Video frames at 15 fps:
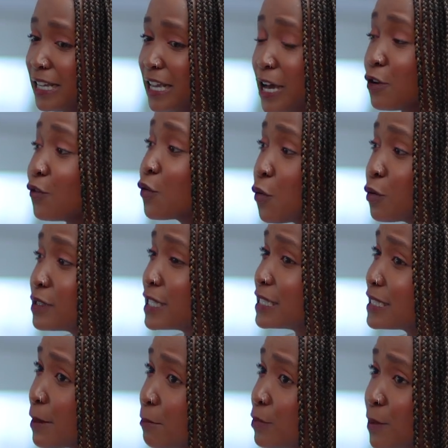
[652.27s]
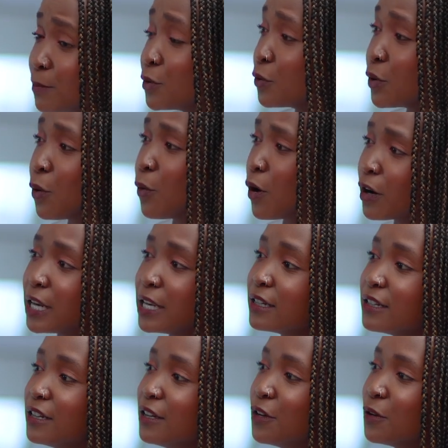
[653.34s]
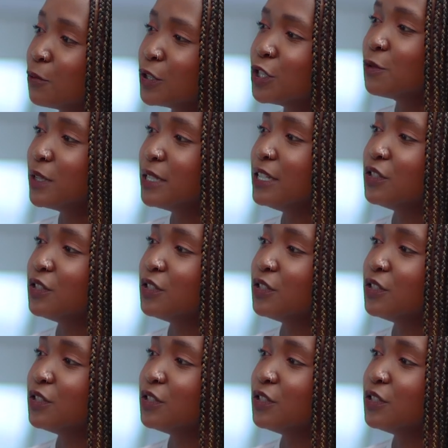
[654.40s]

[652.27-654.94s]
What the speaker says: And of course, there's some people who are worried. What do we